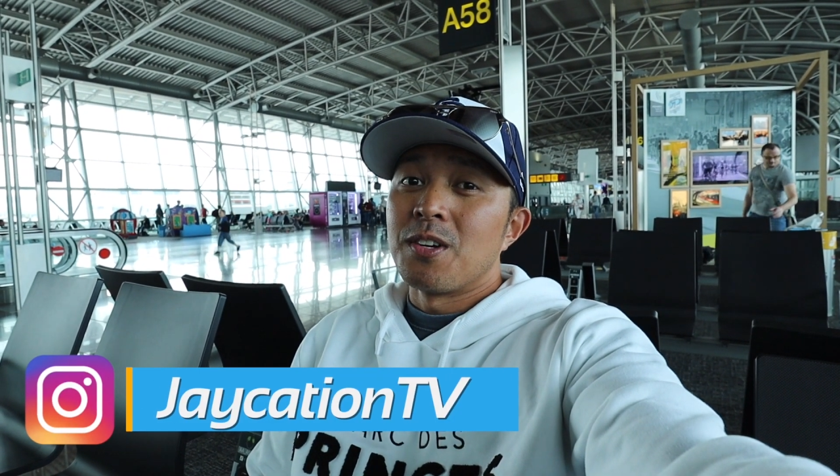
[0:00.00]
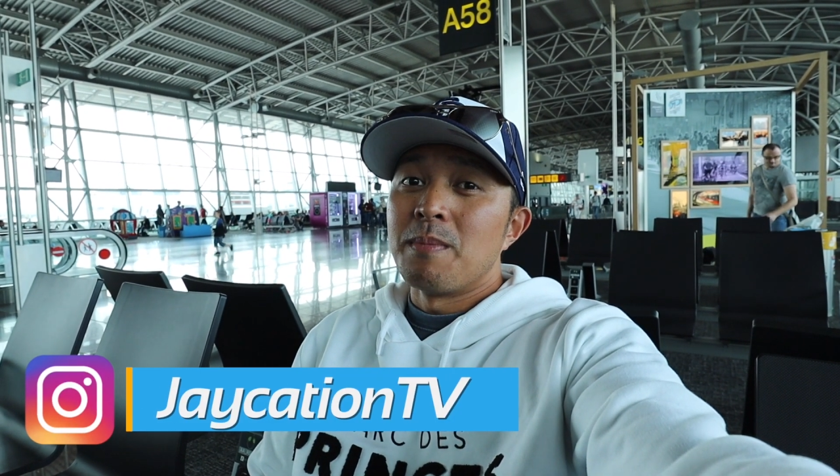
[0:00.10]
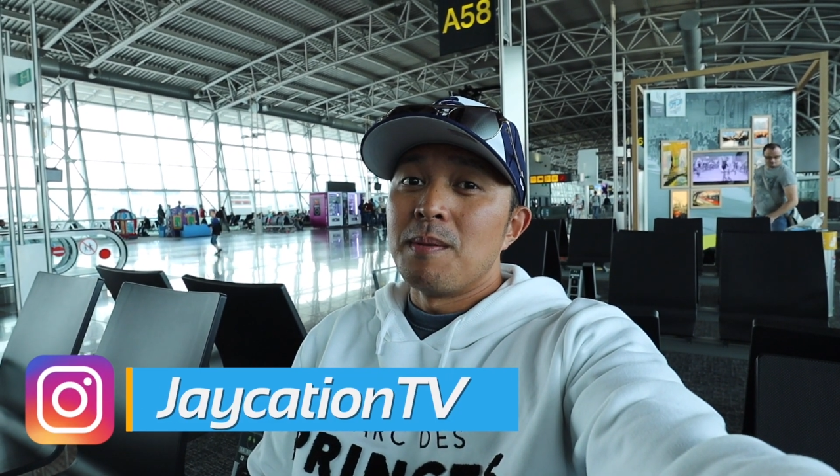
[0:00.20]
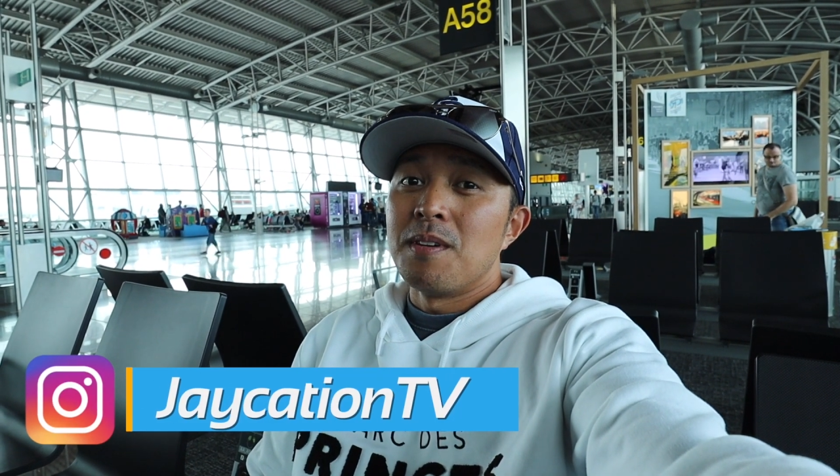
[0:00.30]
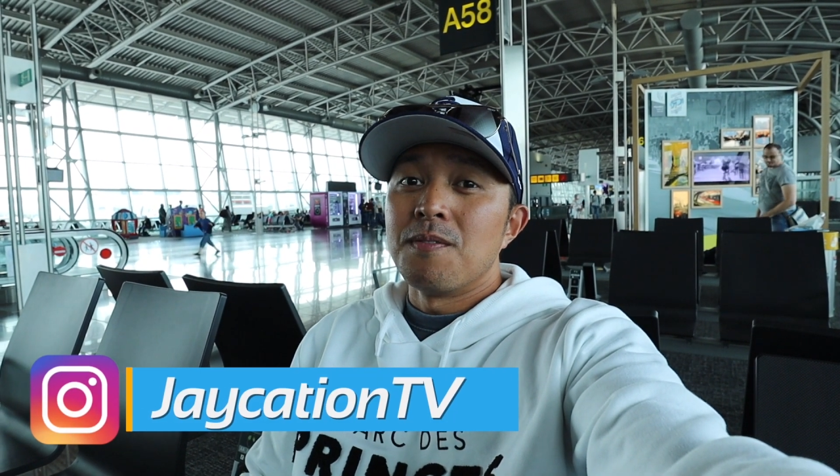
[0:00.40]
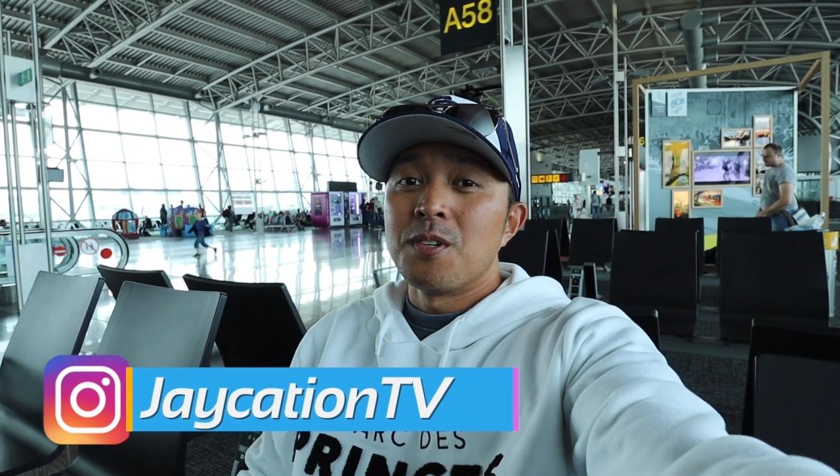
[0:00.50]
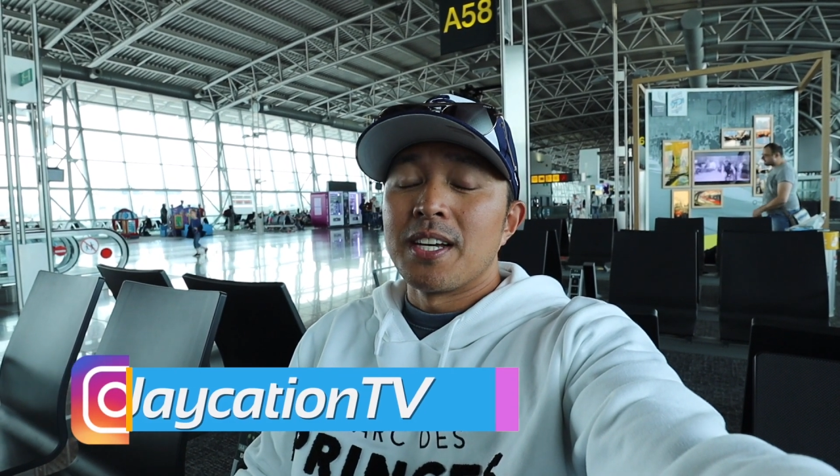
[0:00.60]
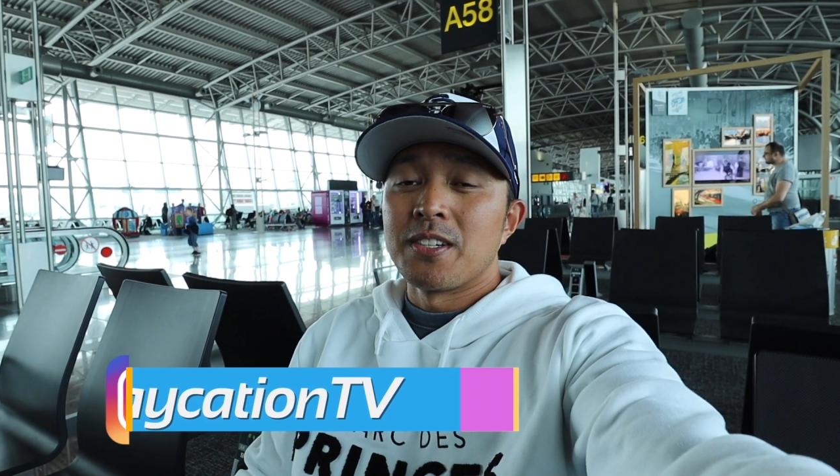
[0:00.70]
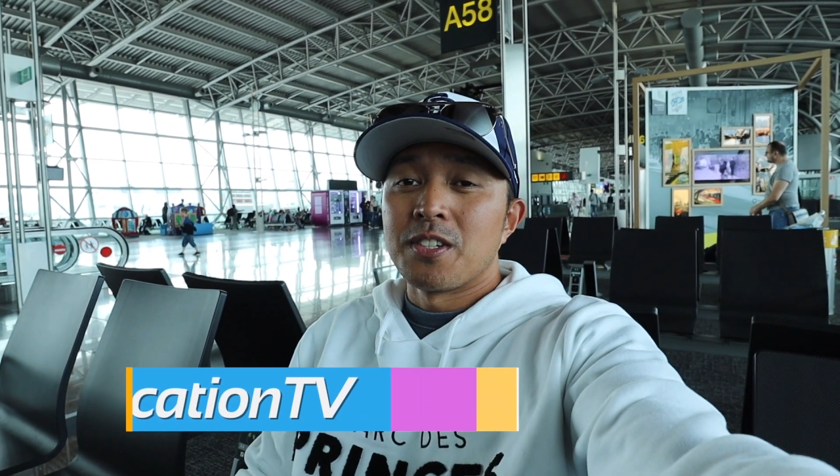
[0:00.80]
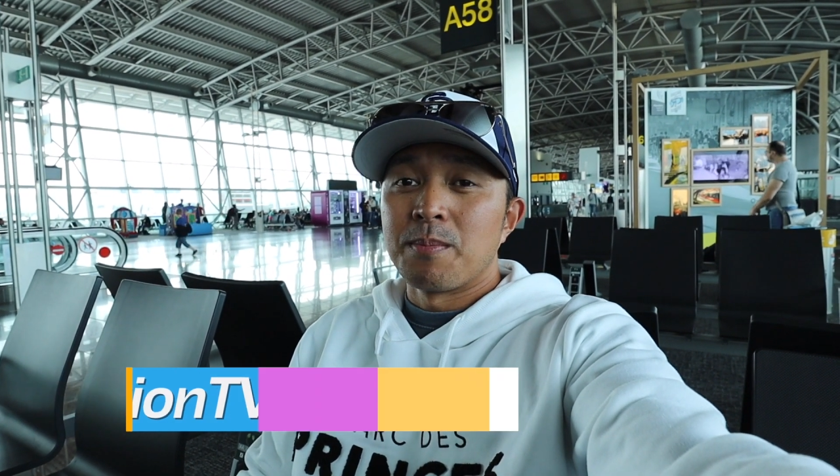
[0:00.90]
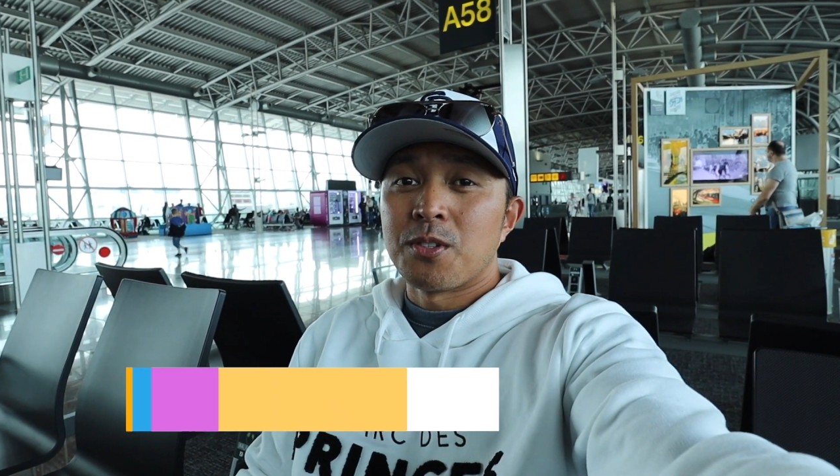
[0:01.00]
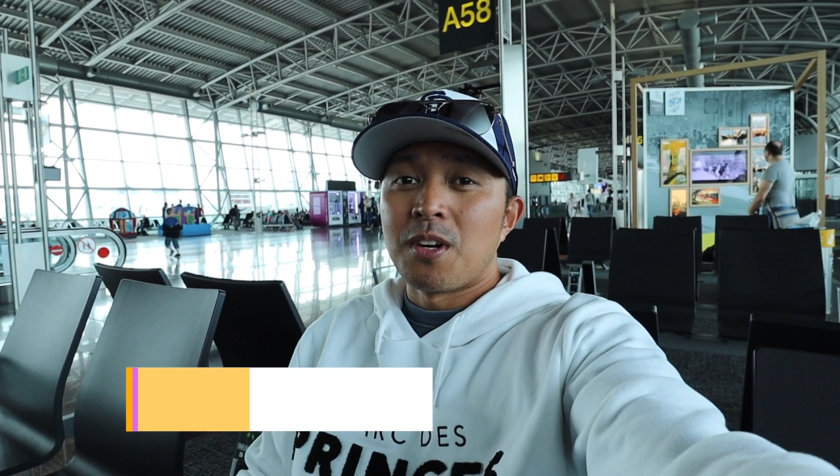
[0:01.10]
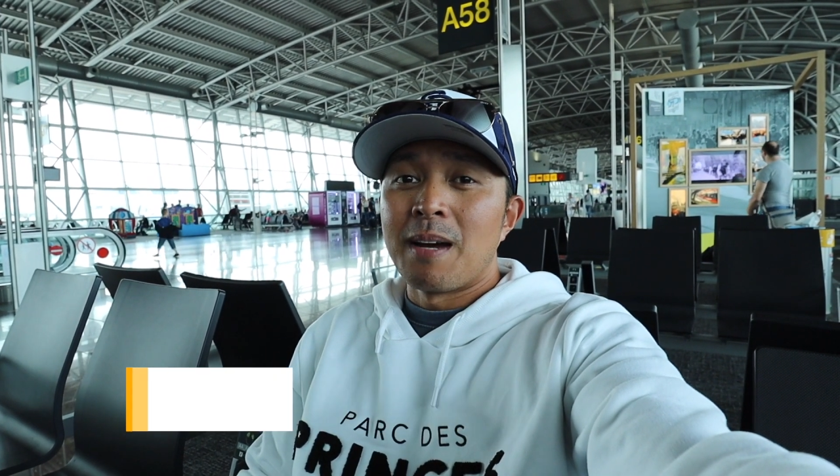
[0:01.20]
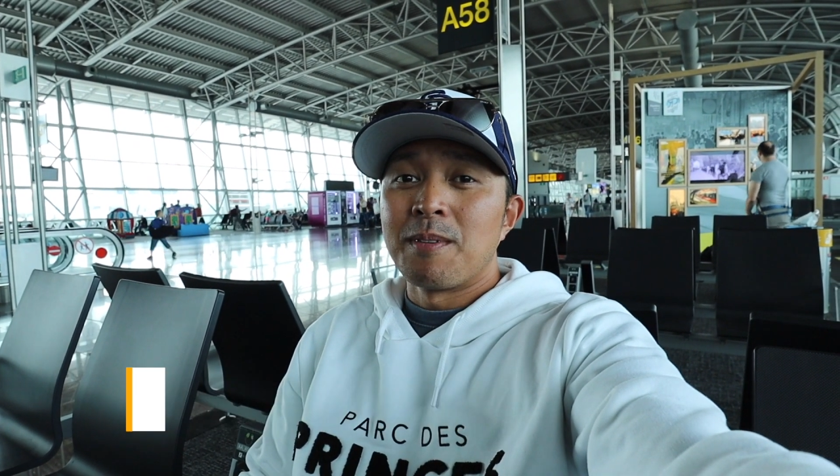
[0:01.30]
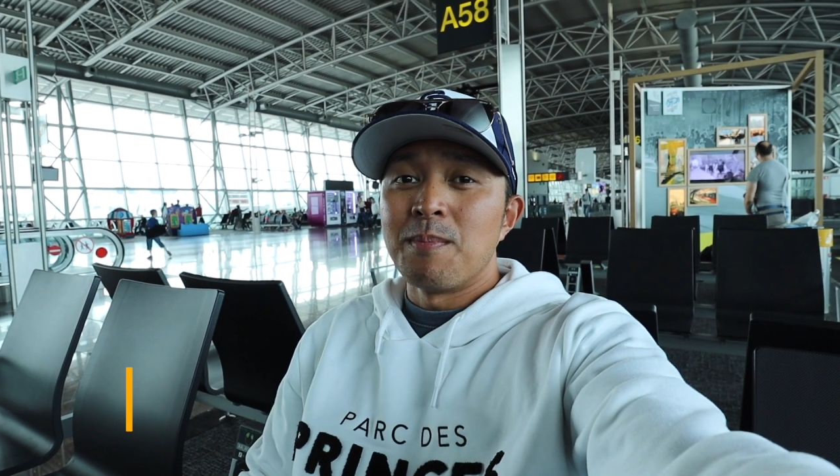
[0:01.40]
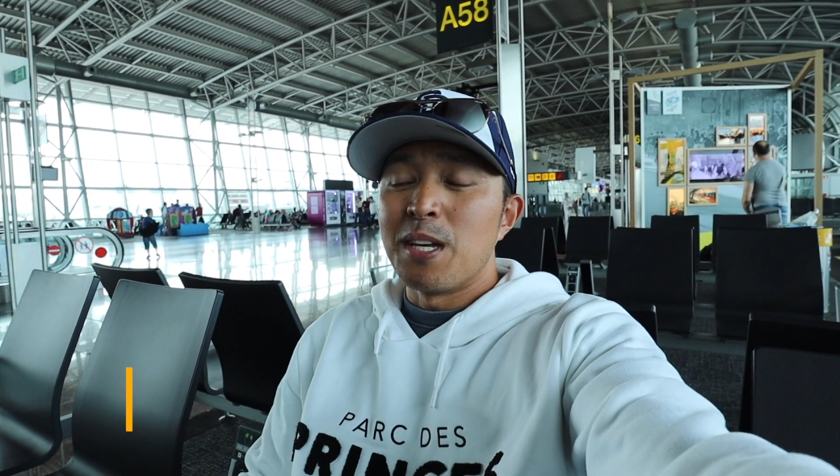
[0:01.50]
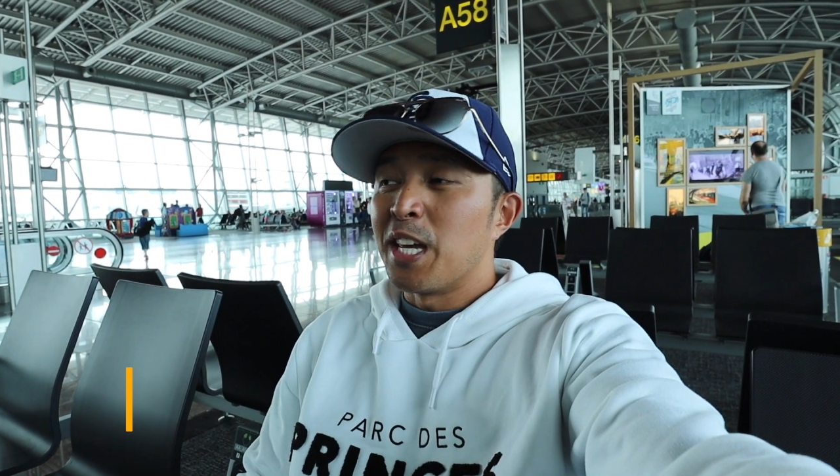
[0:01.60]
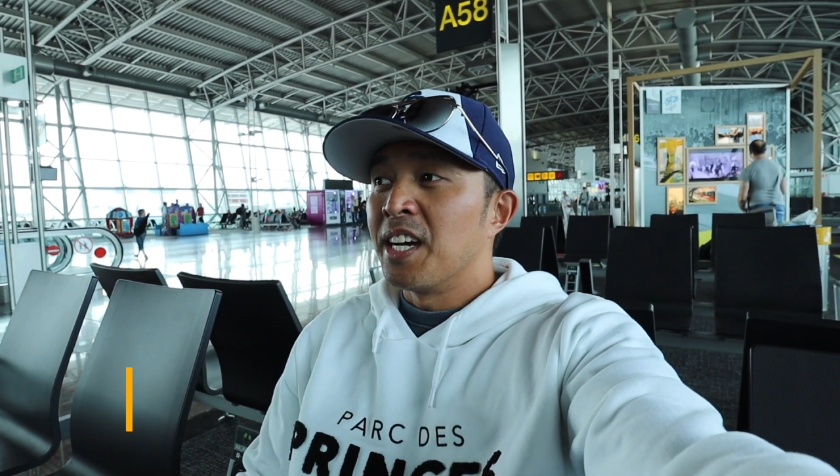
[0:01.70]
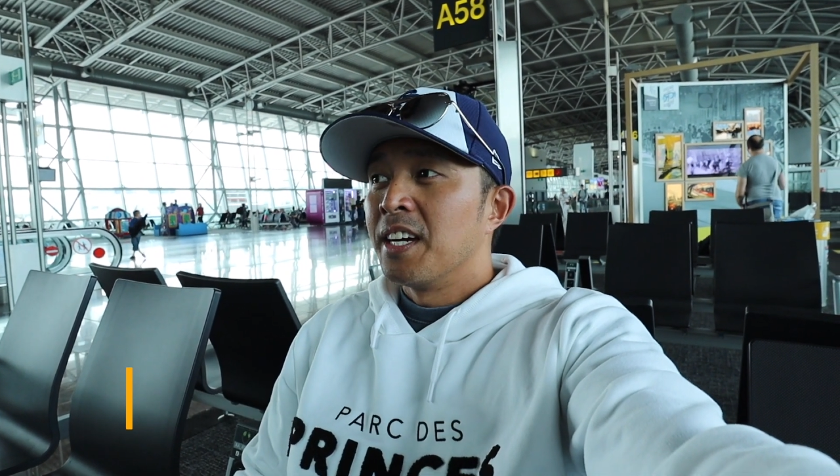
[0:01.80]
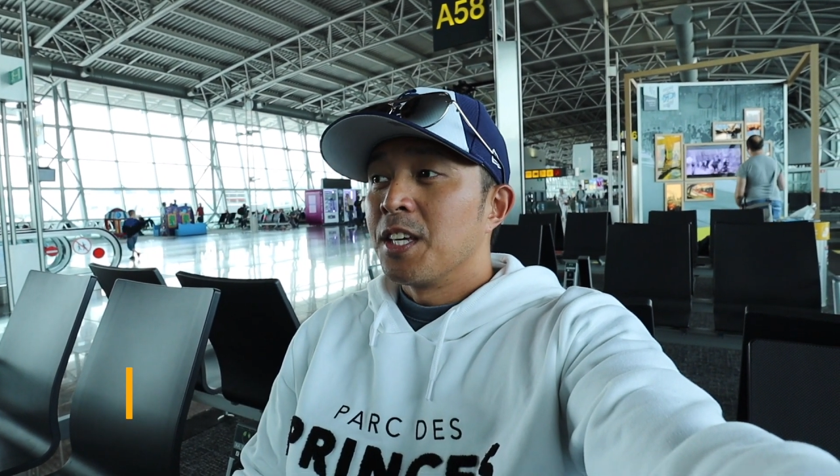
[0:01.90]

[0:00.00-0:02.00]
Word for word: so maybe if you guys are subscribed to me,